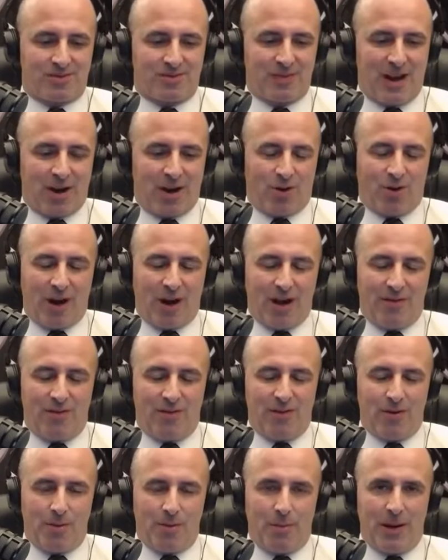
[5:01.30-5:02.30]
at
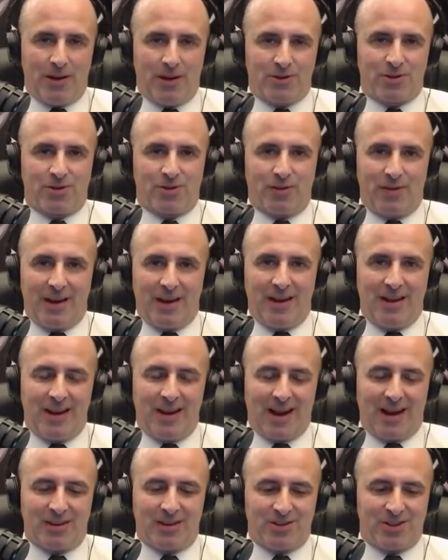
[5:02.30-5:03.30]
Grandview, Pennsylvania
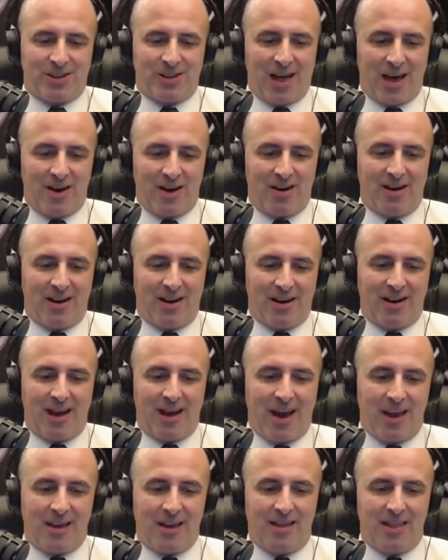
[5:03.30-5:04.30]
on Saturday
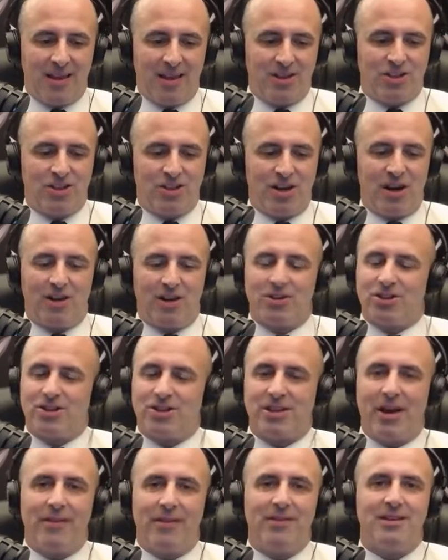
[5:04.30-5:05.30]
night. This year's
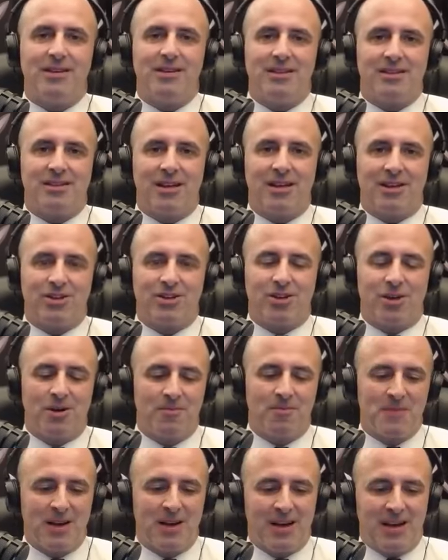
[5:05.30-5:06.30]
76er,
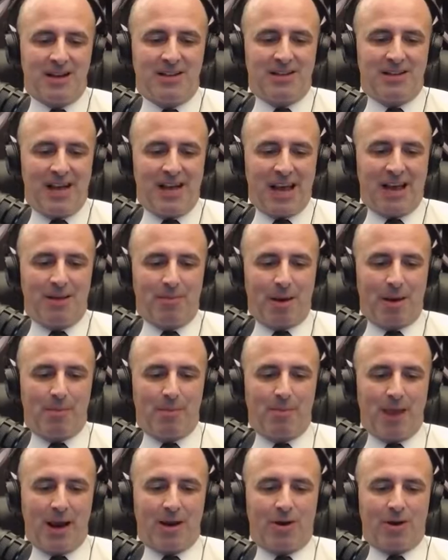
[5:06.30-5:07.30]
taken by
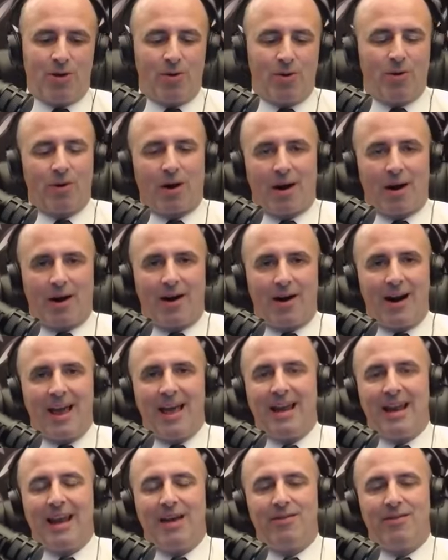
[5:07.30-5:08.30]
Mike Goulart,
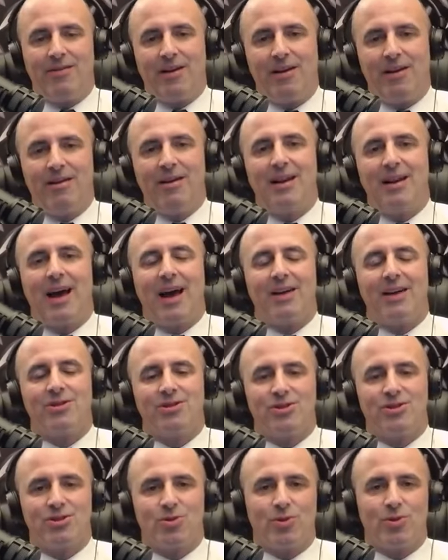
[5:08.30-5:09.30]
and a very
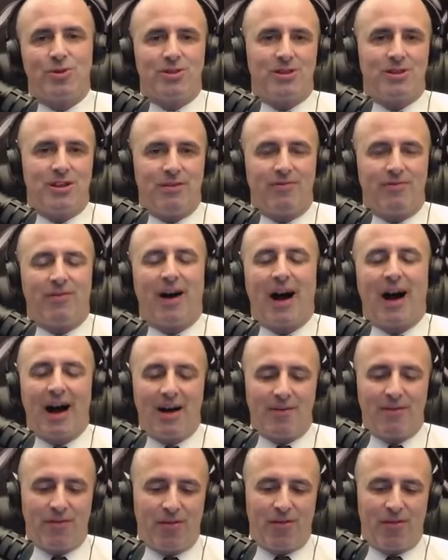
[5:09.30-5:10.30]
nice
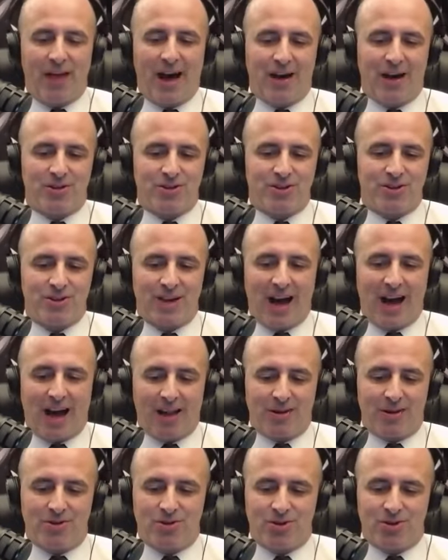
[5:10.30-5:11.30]

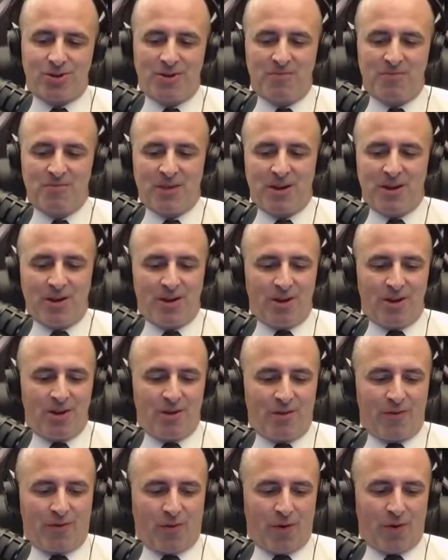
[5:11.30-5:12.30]
$25,000
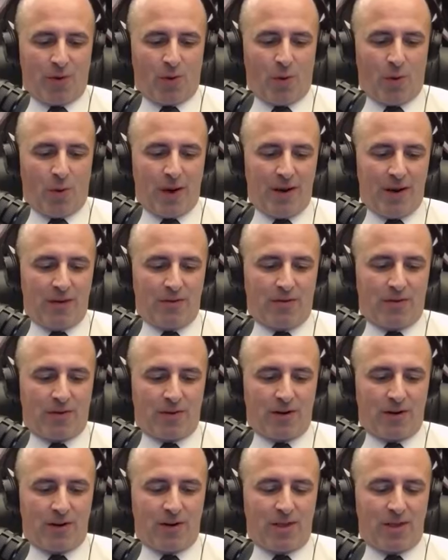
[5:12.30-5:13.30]
for the win
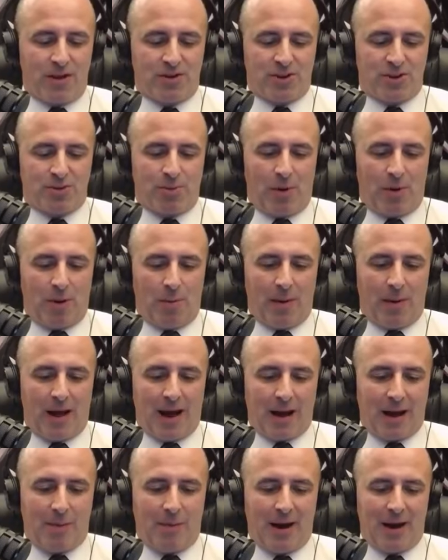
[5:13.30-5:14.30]
for the small
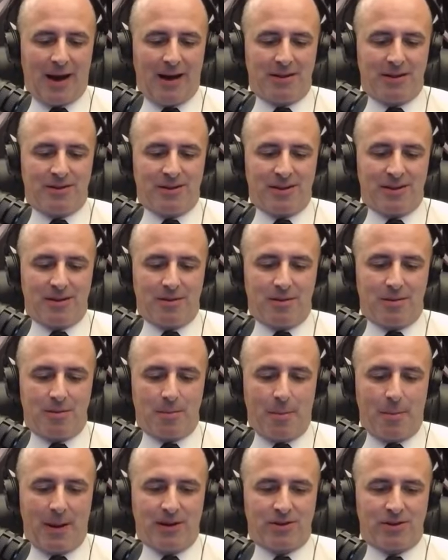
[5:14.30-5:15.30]
block mods in
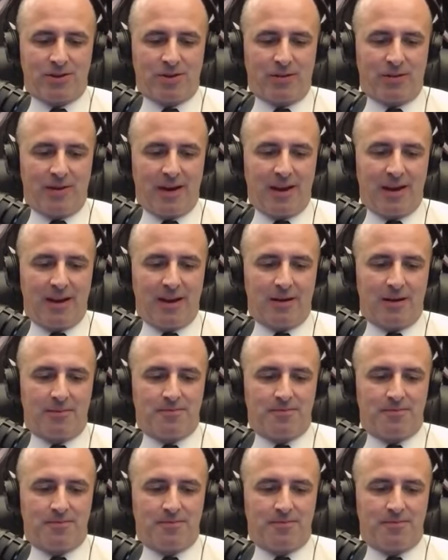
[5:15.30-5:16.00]
Pennsylvania.